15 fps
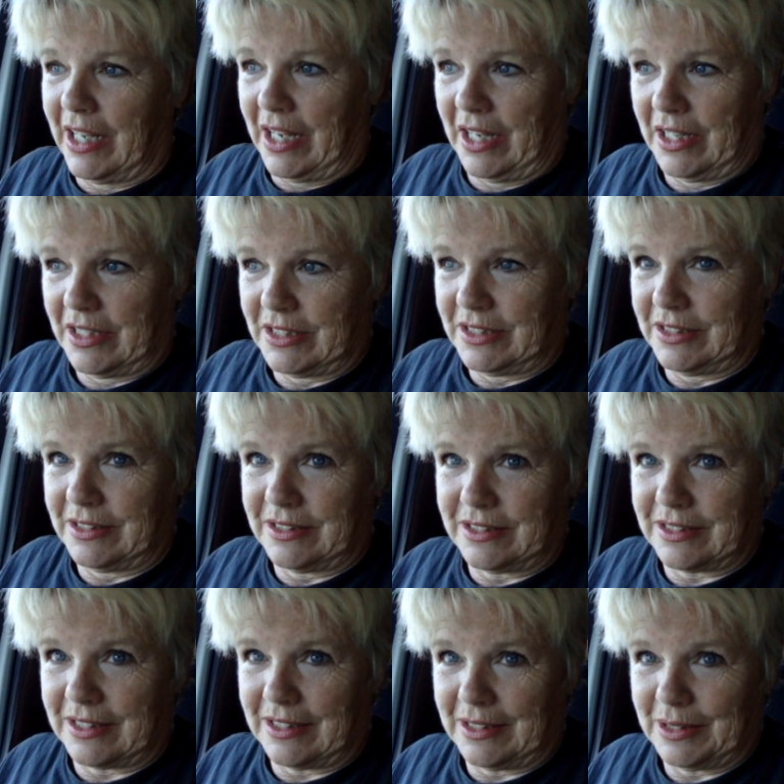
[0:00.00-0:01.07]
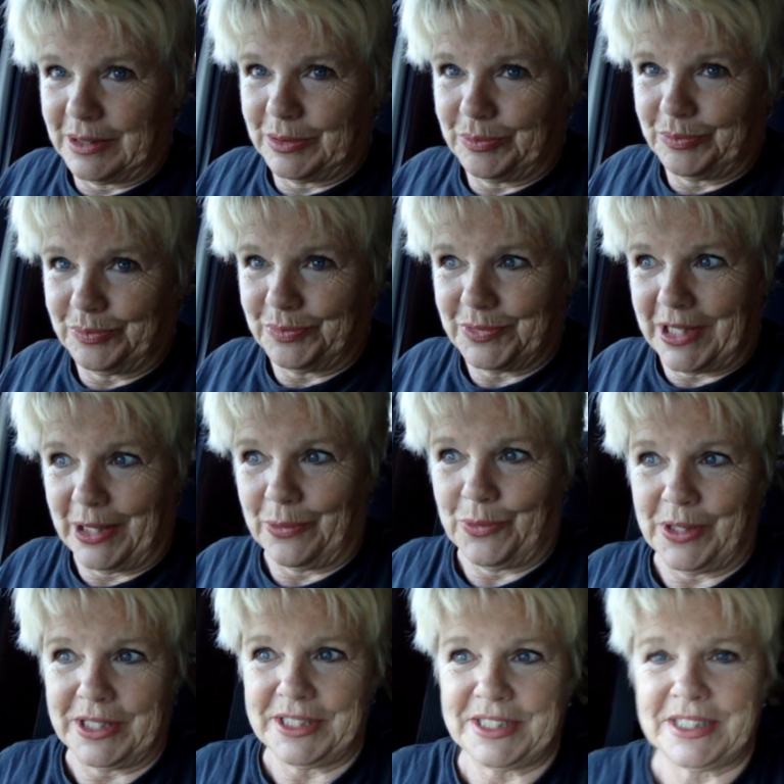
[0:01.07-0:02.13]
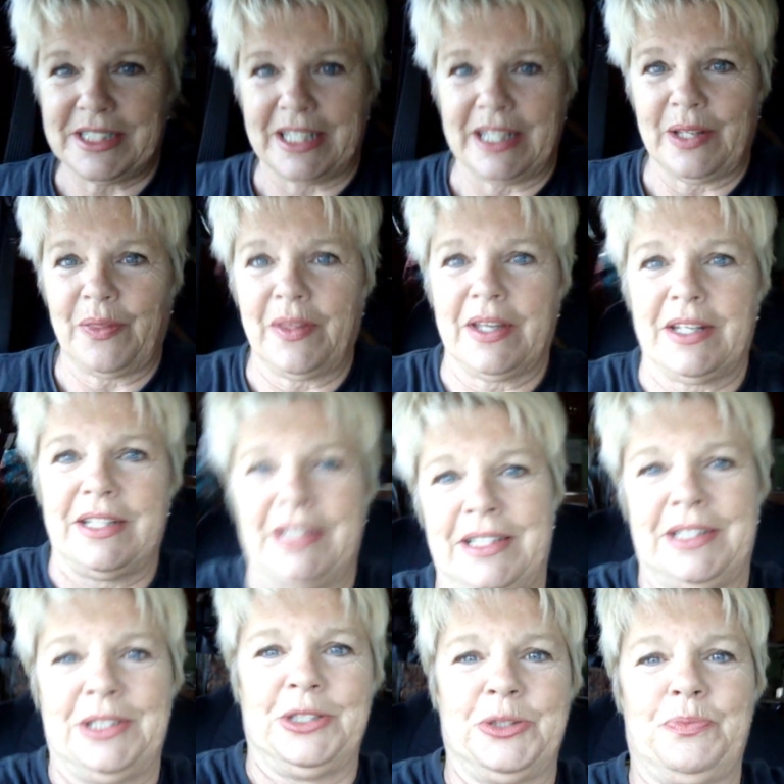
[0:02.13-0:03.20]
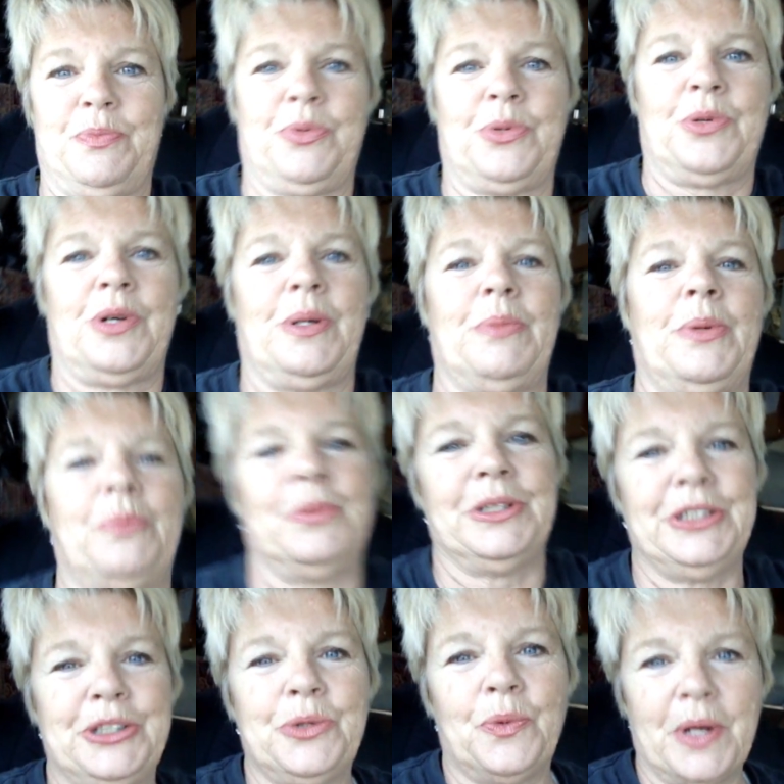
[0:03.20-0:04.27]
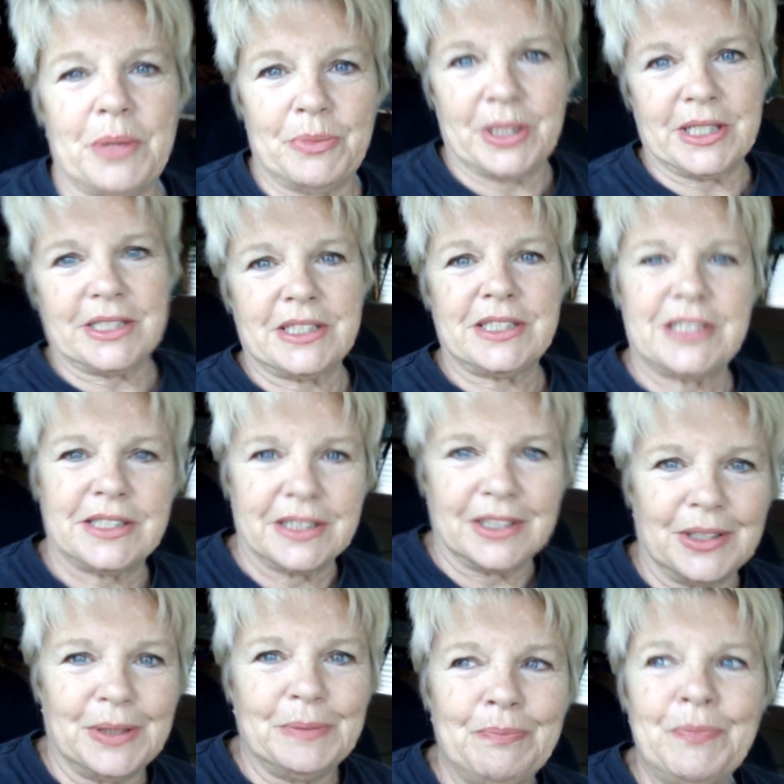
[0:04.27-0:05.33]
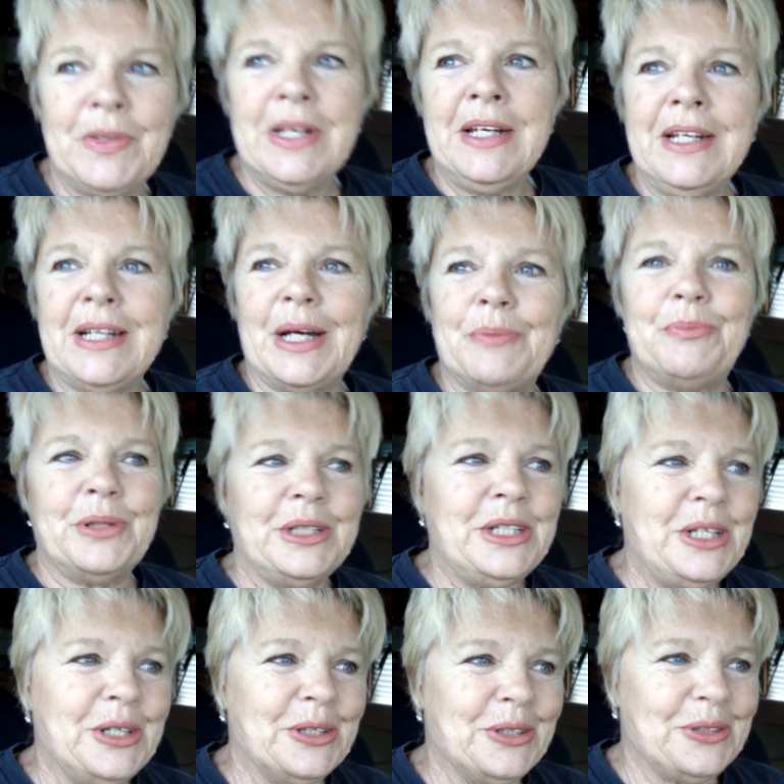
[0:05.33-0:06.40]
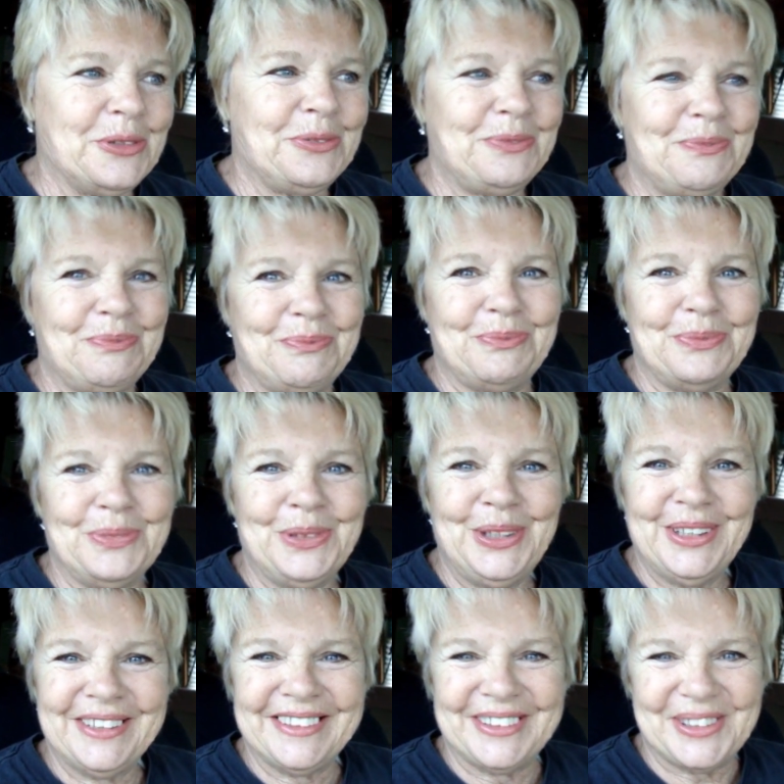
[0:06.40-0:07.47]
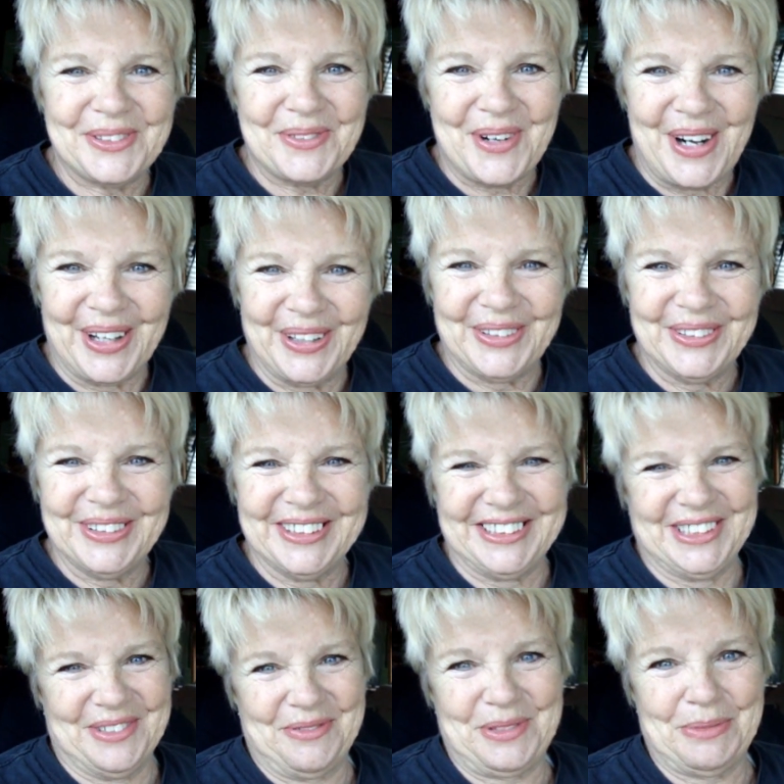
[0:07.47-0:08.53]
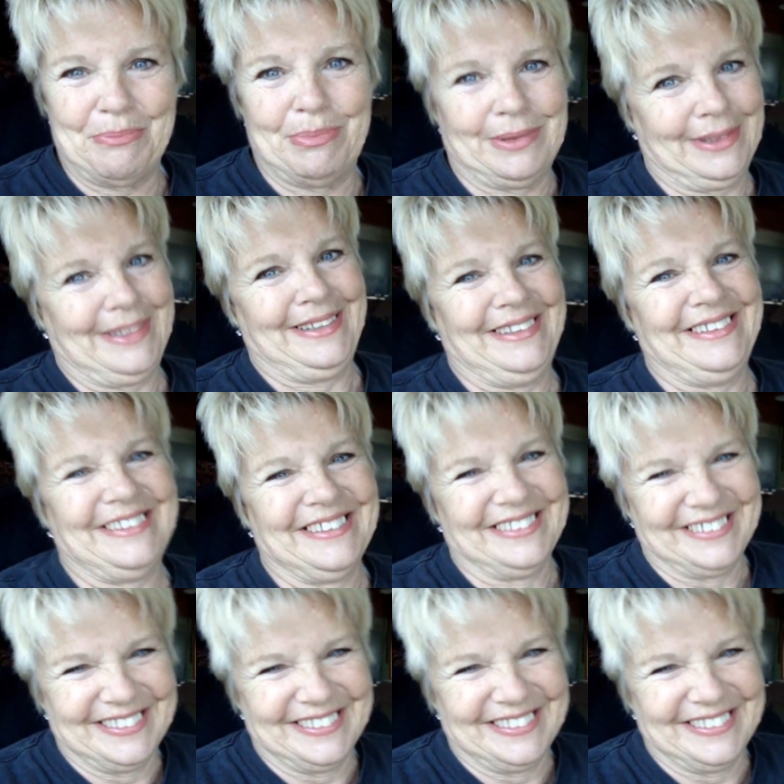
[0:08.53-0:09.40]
And I want to say that it is probably 20 minutes till. I've been here a while, enough to bleed.